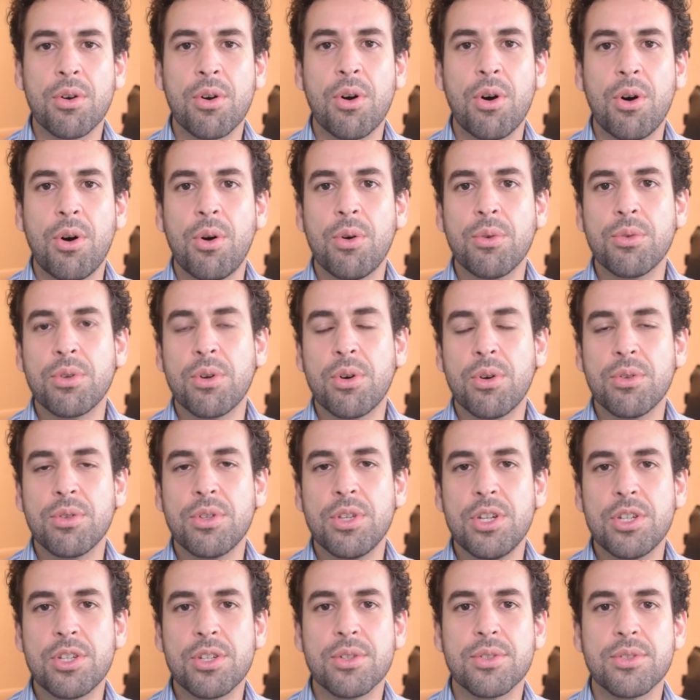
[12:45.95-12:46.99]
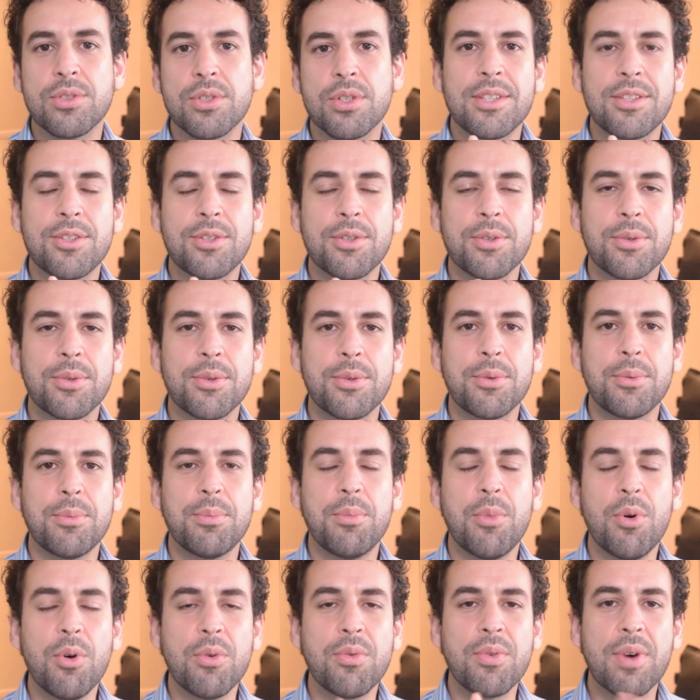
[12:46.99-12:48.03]
code conditions to
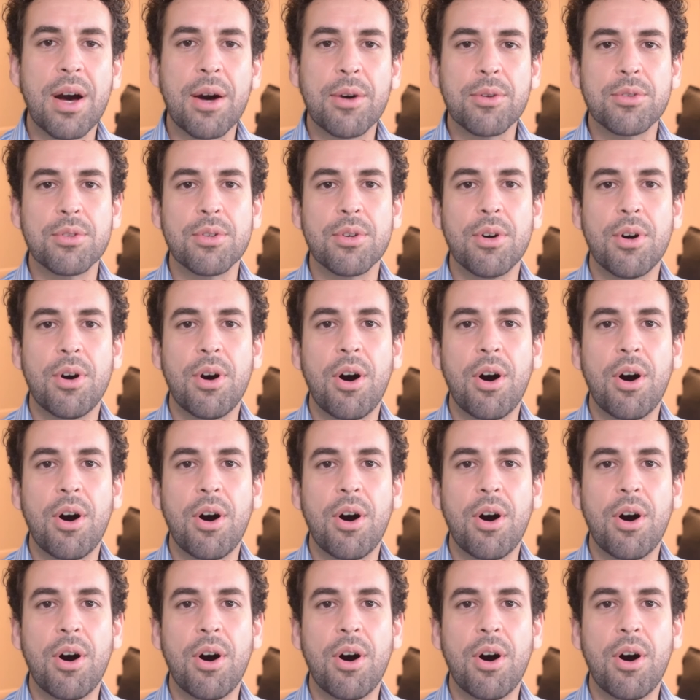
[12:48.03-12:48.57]
move out